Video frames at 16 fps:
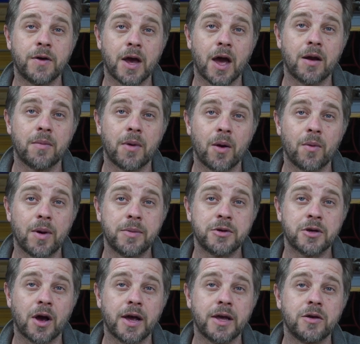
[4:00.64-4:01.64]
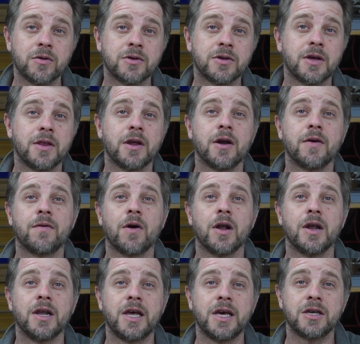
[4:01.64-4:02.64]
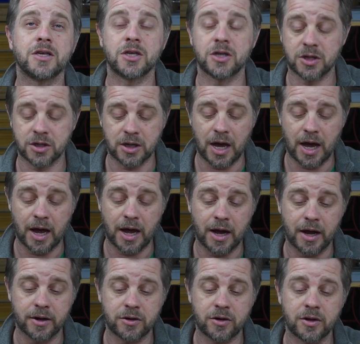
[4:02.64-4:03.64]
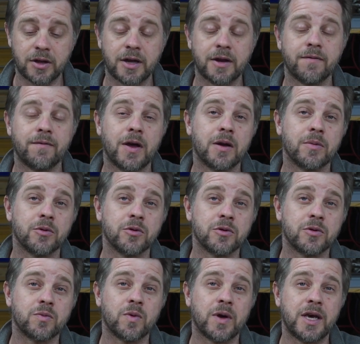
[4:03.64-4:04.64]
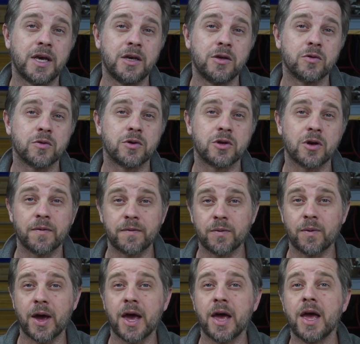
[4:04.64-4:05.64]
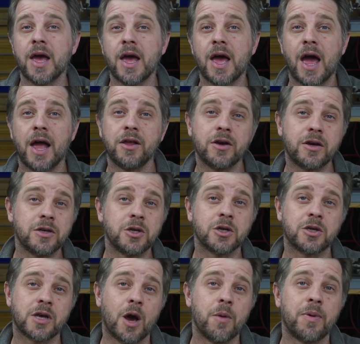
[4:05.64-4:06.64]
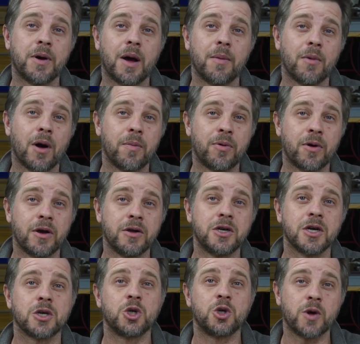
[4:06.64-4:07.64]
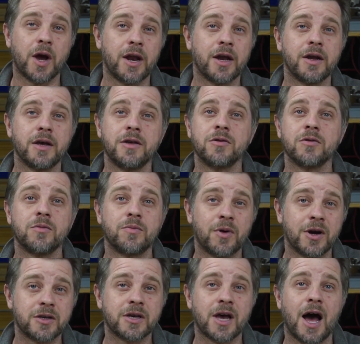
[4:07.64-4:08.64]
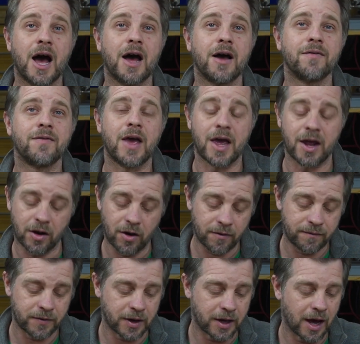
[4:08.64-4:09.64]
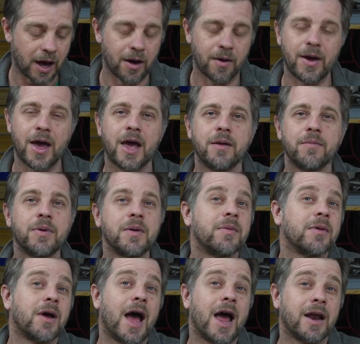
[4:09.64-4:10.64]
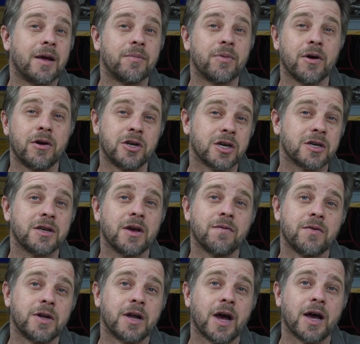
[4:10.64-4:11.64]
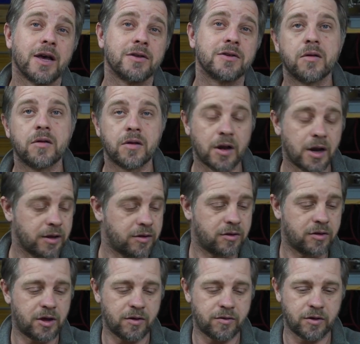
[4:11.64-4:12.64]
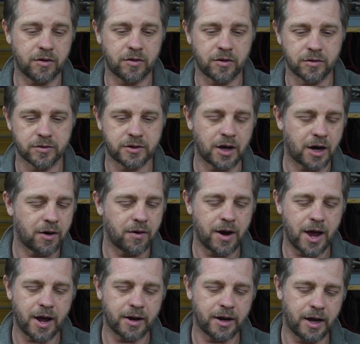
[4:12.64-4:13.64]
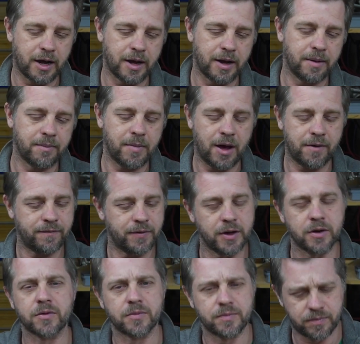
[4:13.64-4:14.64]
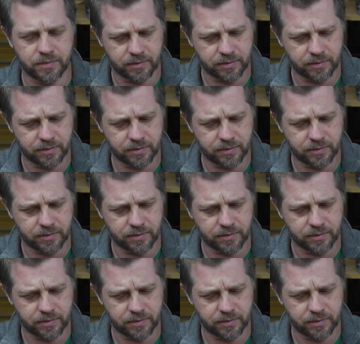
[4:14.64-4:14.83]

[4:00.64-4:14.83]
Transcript: you go to my website, you'll see that I've got links to the Inventables Easel software, and you can just open up my project straight in Easel, press carve, and off you go. And people are adding projects every day. So let's test this little sucker out. Hopefully